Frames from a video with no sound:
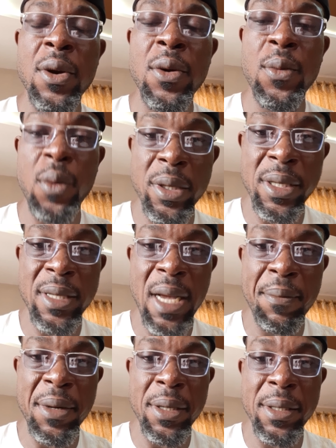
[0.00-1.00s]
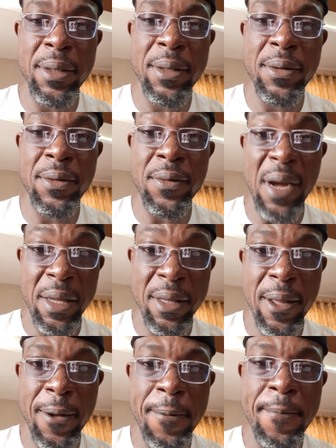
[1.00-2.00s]
what is happening right
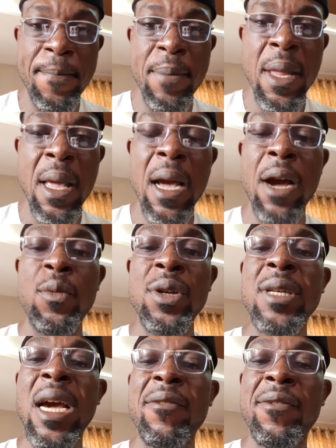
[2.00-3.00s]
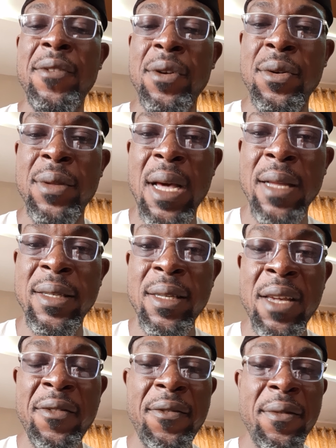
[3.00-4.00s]
now, and which I feel that
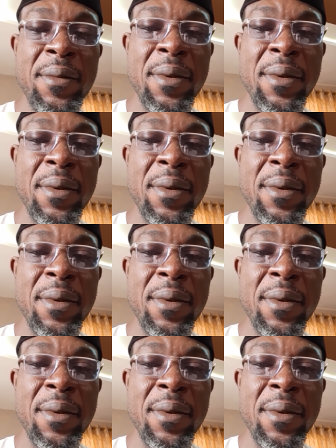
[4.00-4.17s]
if